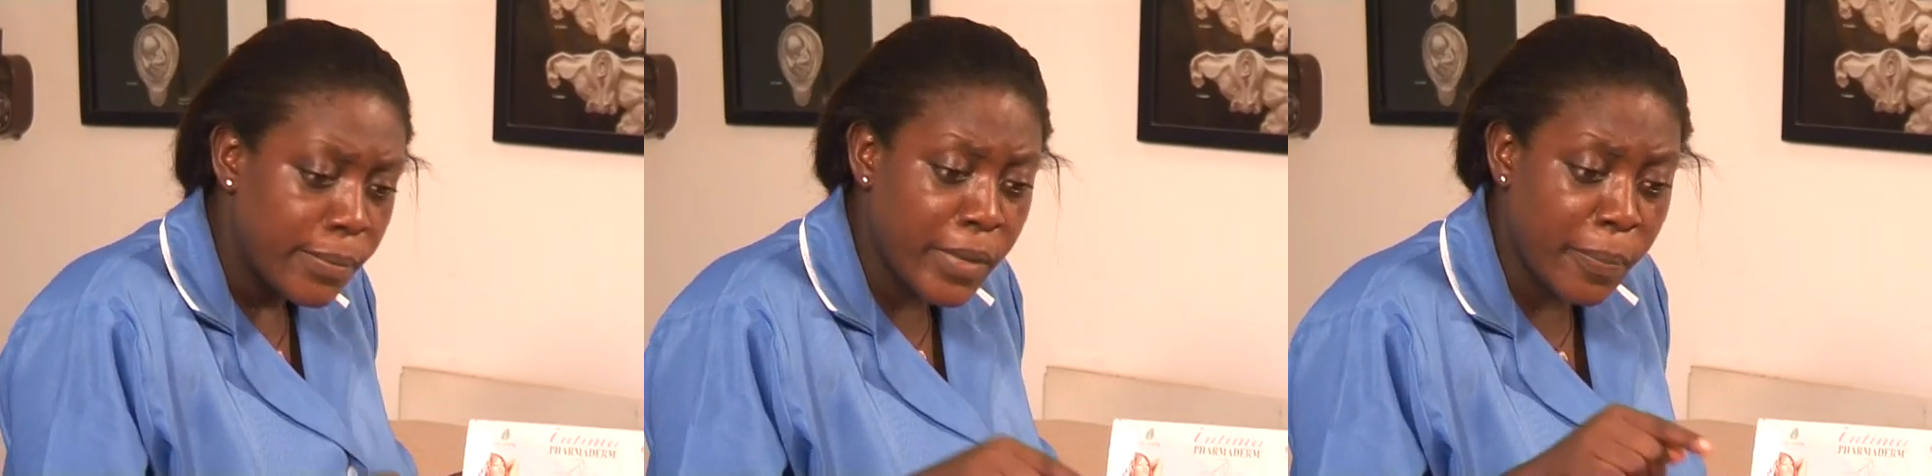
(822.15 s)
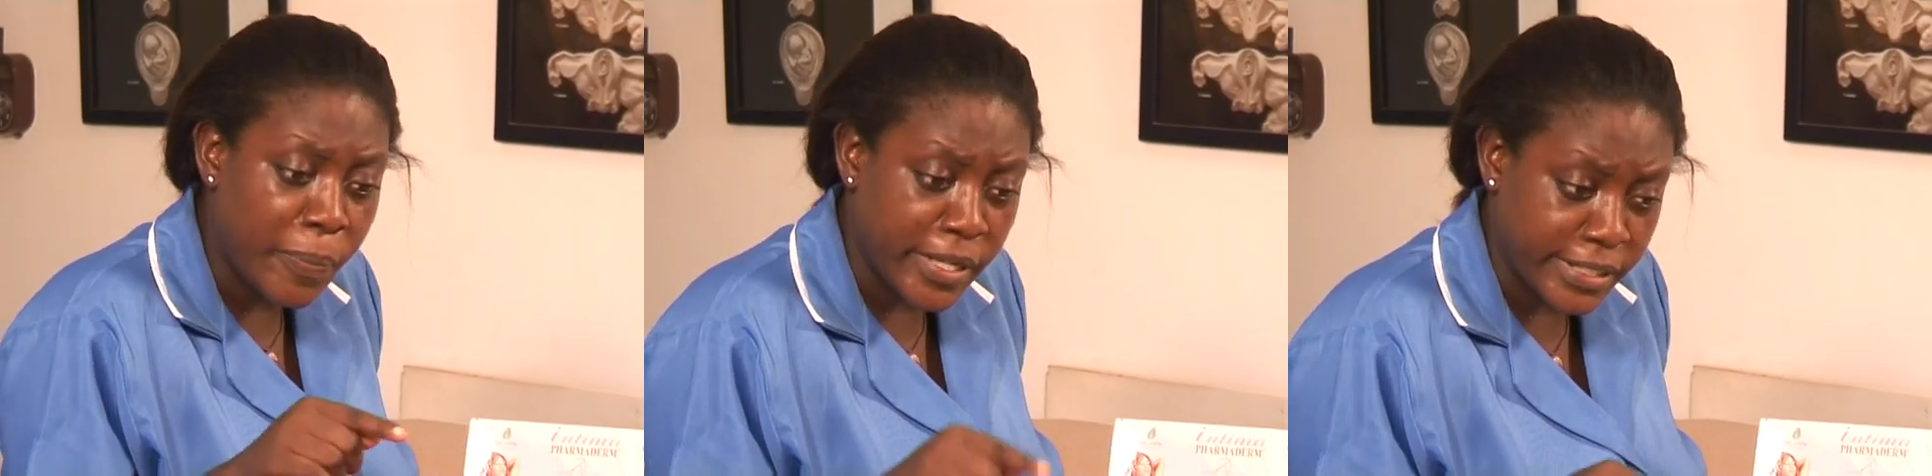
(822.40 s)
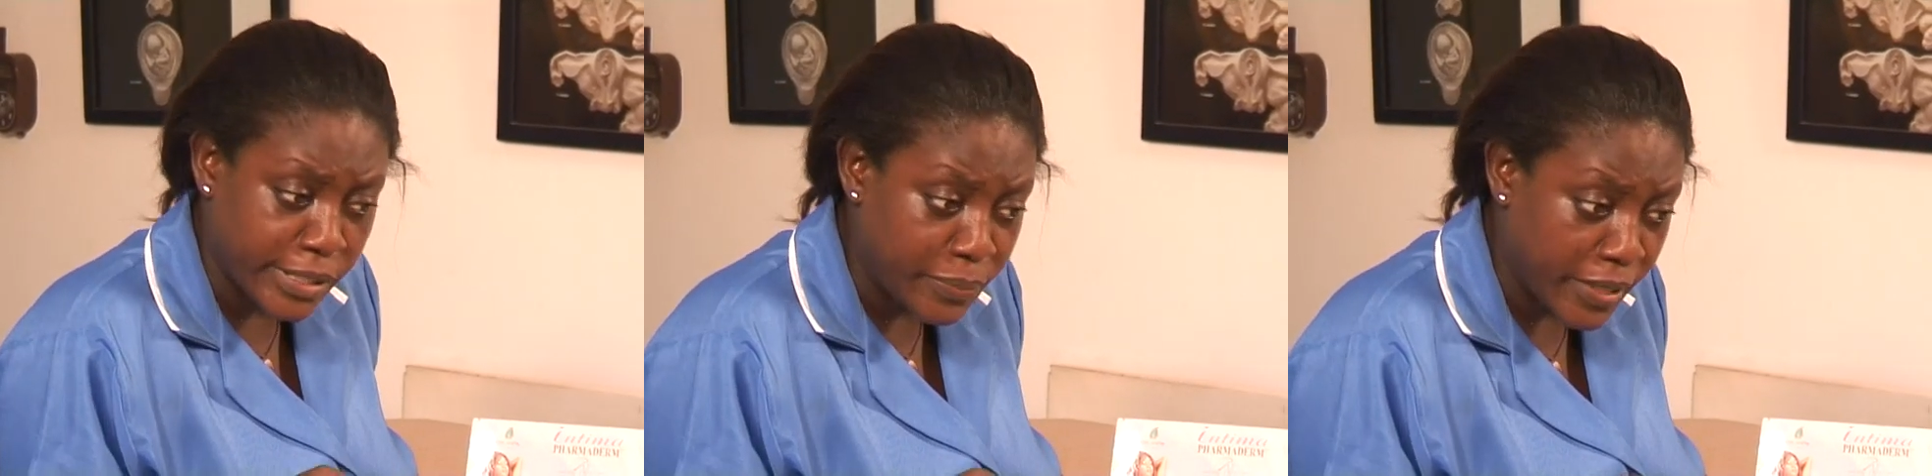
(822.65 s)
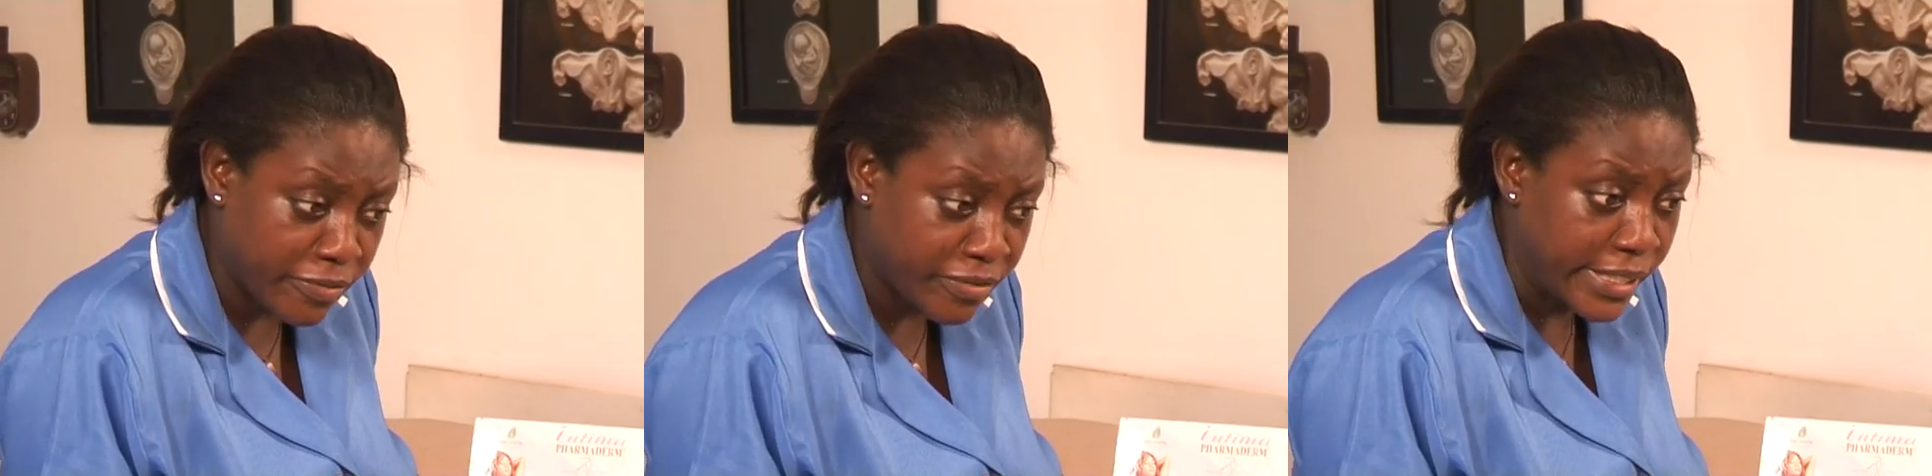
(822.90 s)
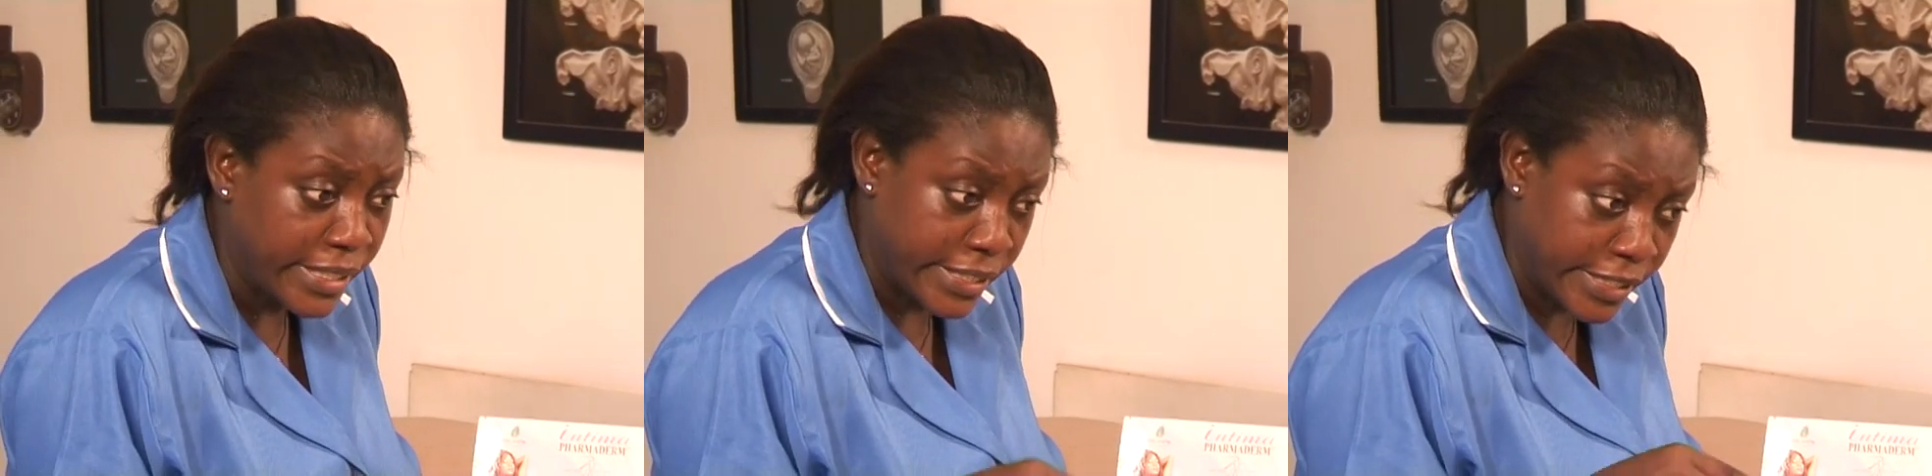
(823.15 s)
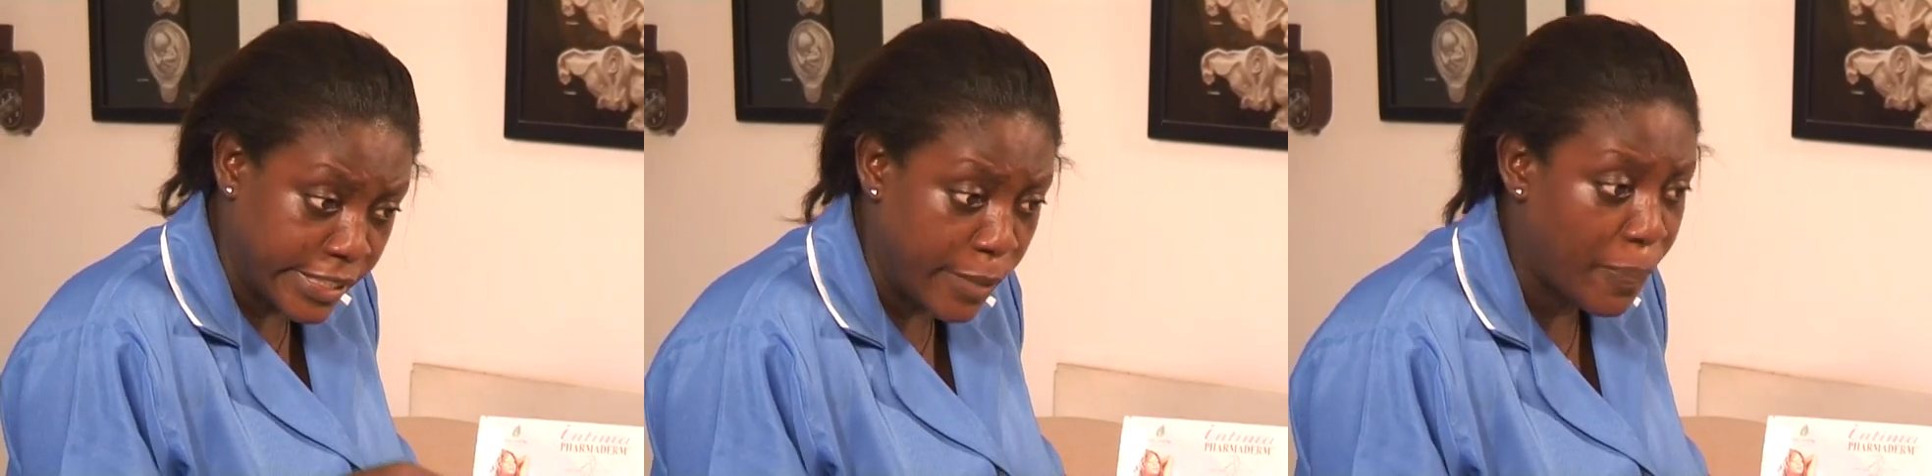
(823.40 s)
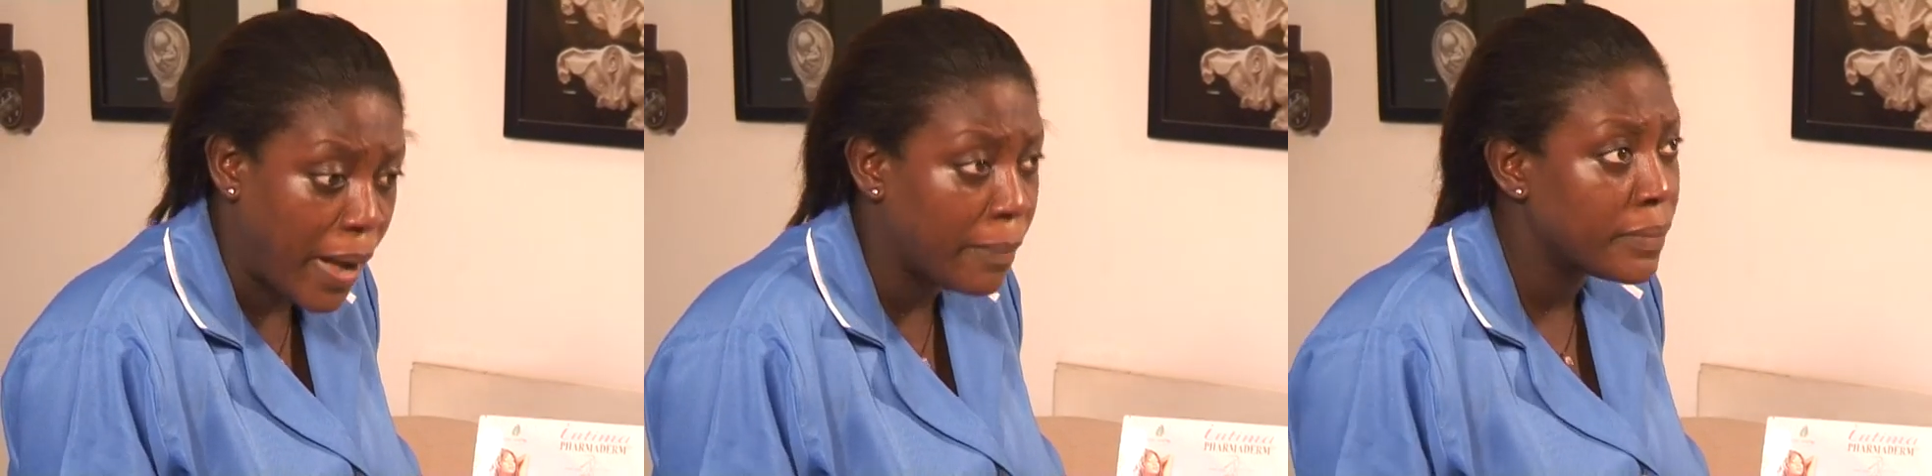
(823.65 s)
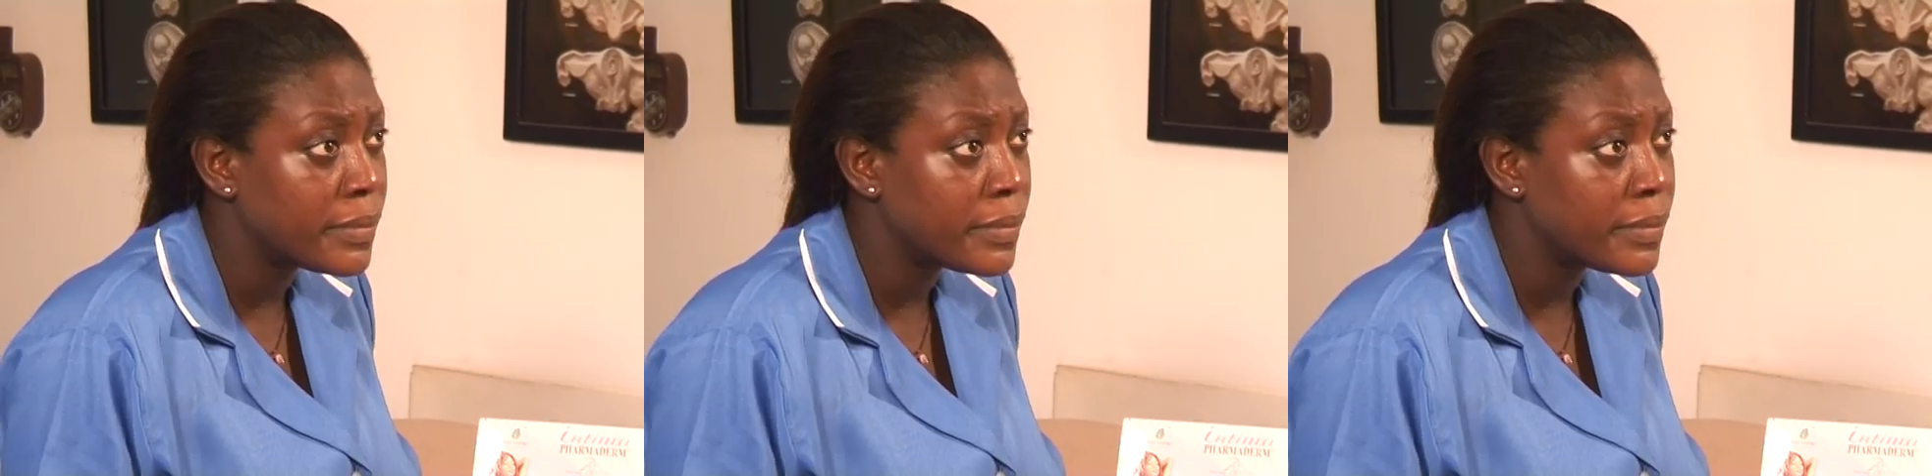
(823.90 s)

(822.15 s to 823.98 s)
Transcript: make person boyfriend rape her?